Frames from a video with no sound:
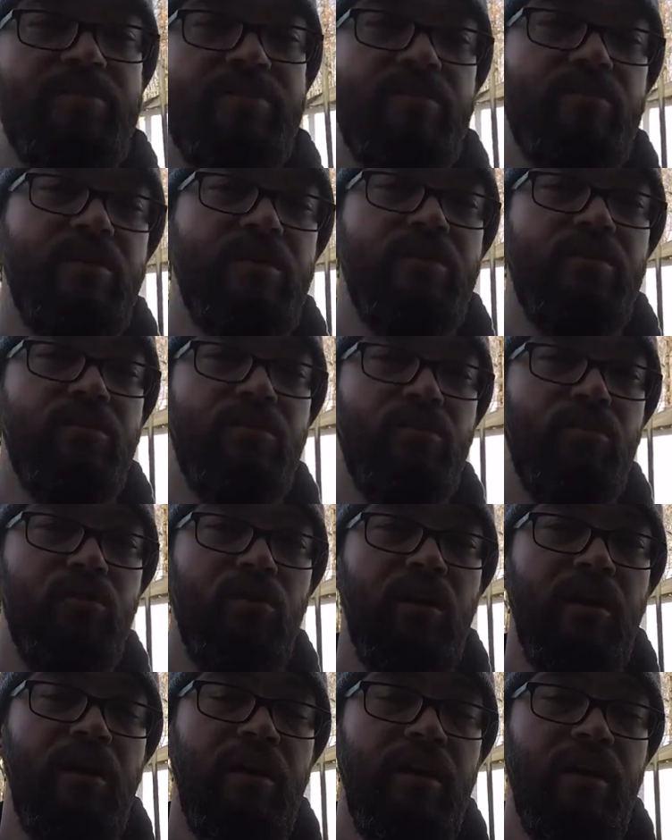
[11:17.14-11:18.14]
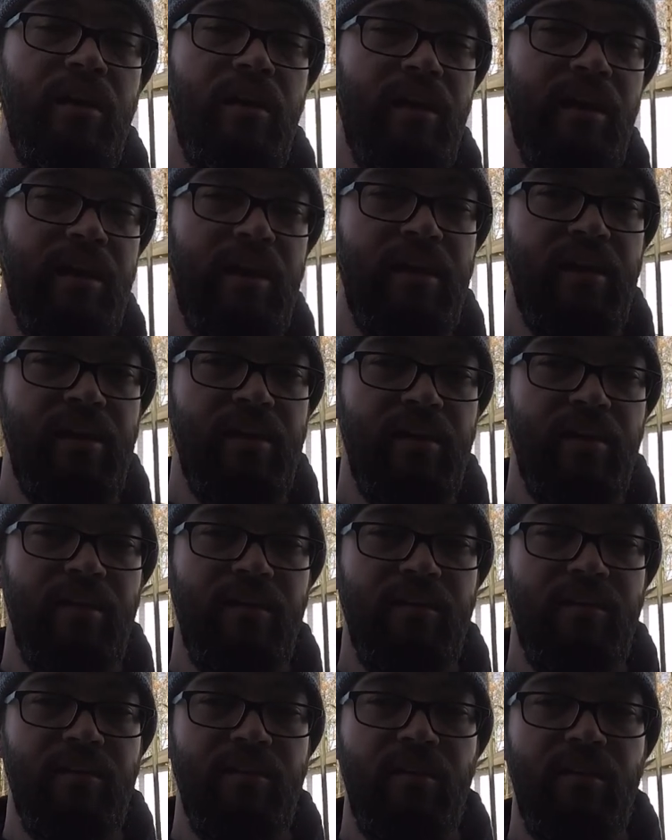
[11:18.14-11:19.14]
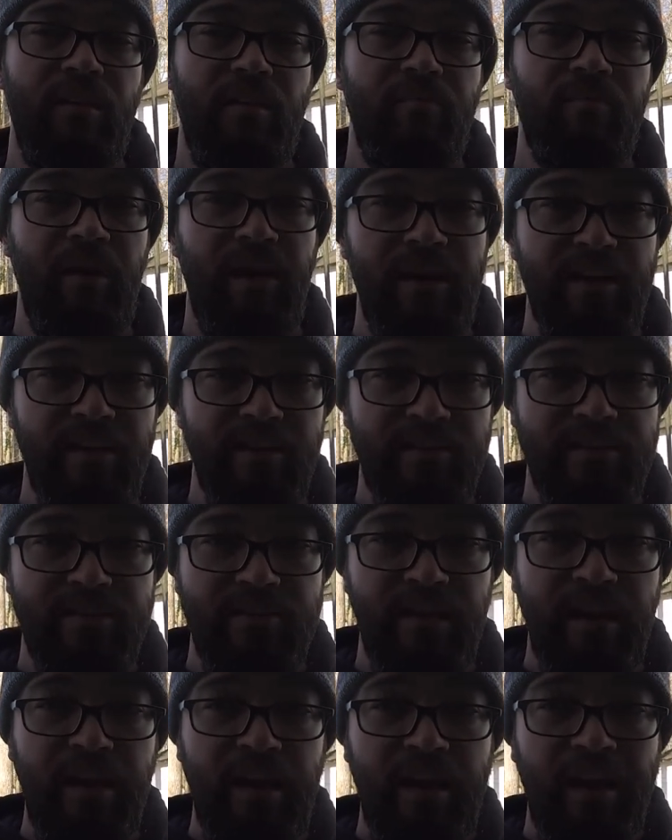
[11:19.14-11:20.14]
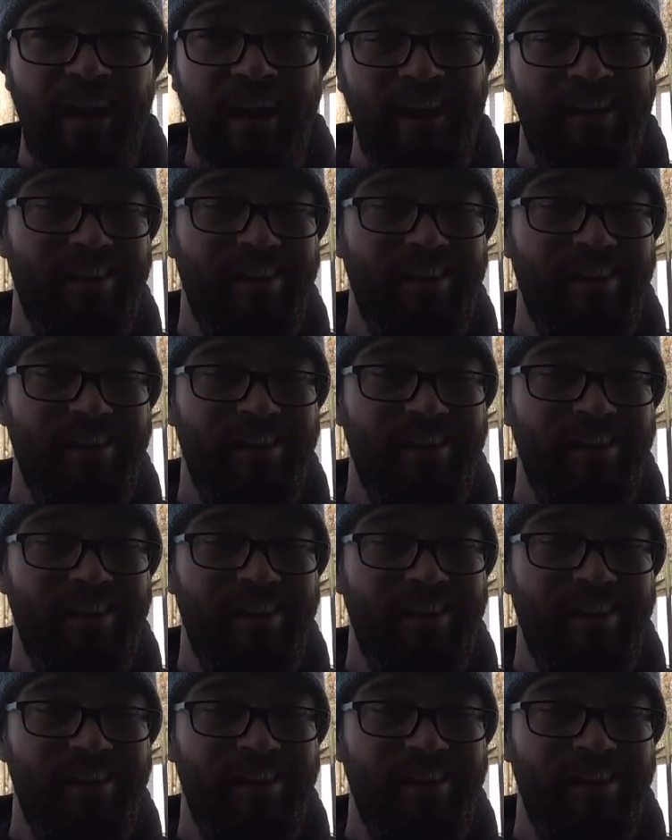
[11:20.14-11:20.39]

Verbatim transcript: that we do and maintenance, and